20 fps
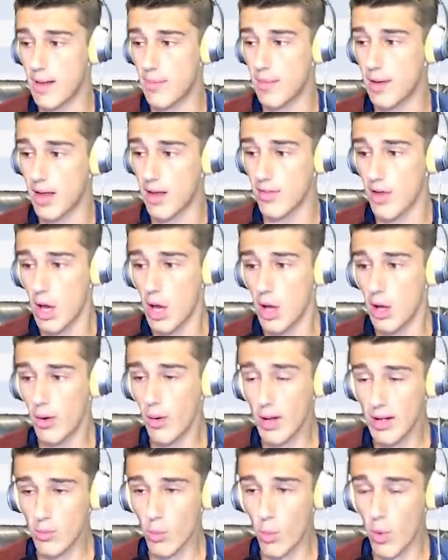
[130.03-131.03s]
Because
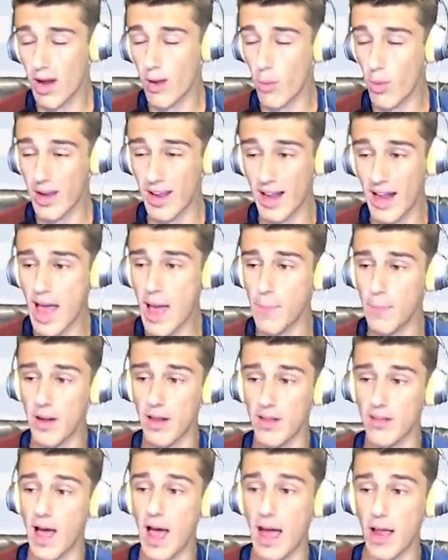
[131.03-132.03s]
what, what, what can happen
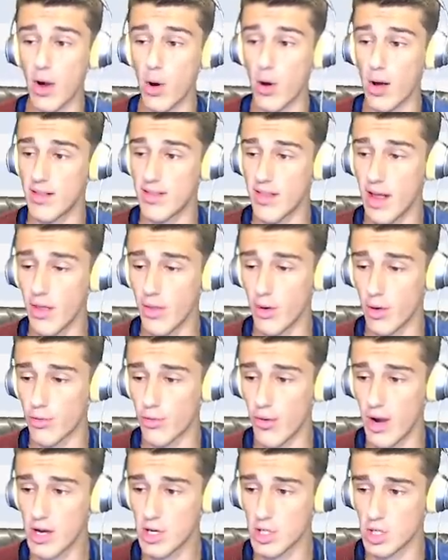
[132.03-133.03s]
is I go ahead and sell those
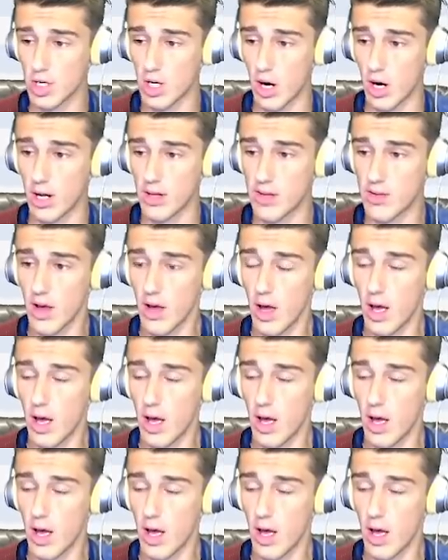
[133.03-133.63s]
Fraser cards